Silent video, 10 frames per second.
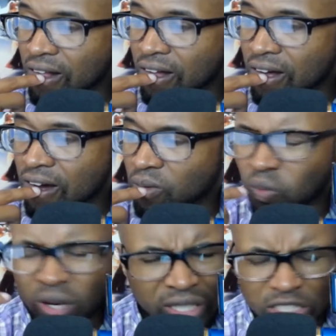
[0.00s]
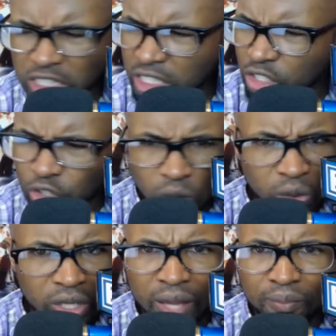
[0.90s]
Uh, what did she do
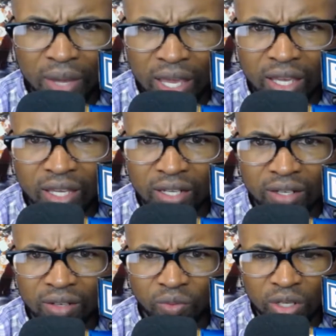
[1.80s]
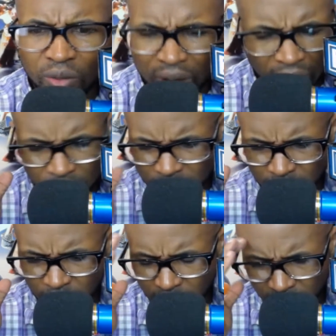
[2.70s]
to that man when her powers were
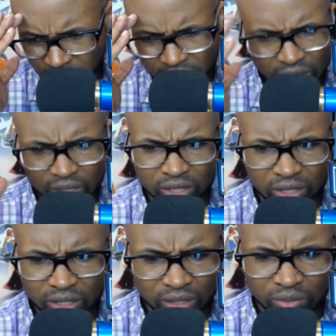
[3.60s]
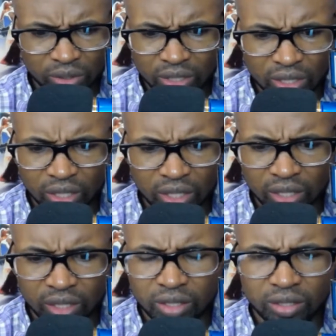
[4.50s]
going crazy and she was,
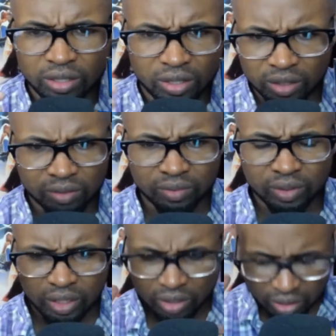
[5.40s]
uh, you know, uh,